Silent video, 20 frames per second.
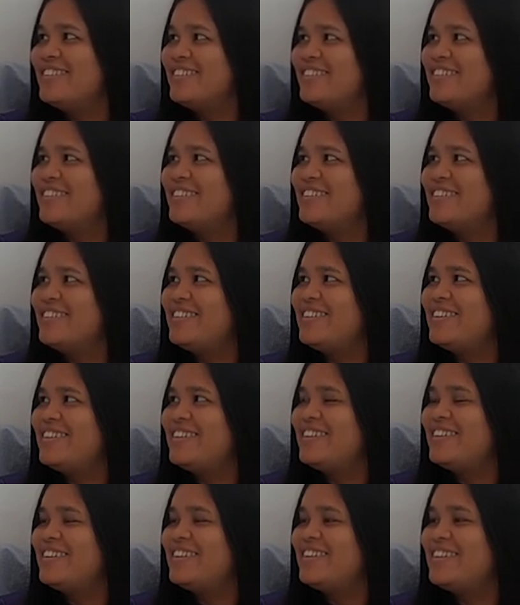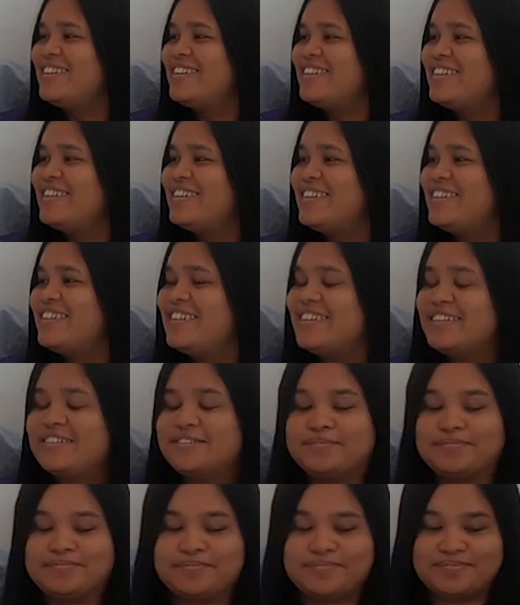
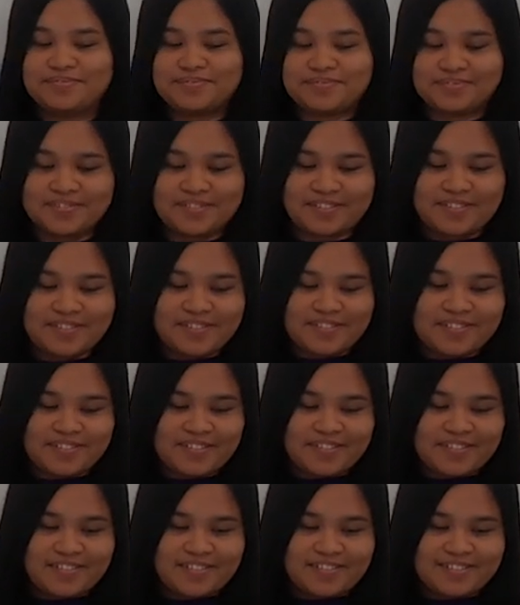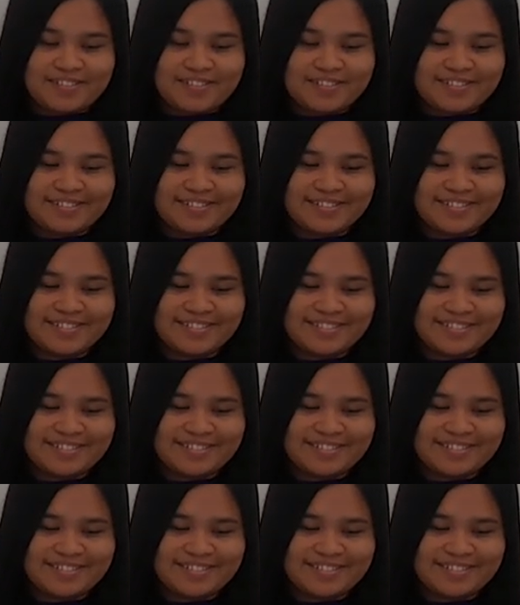[no speech]